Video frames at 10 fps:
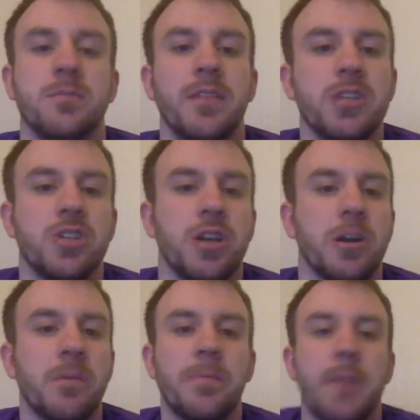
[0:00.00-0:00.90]
And this
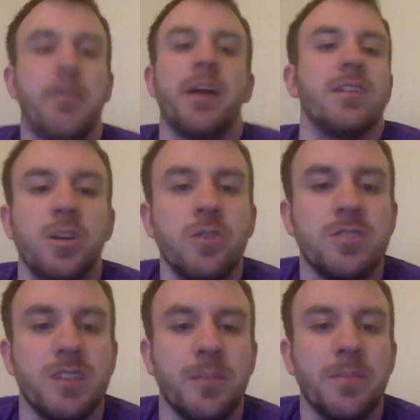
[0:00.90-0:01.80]
year, they barely
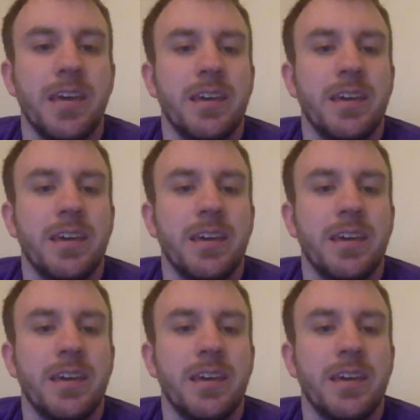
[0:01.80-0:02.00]
used him.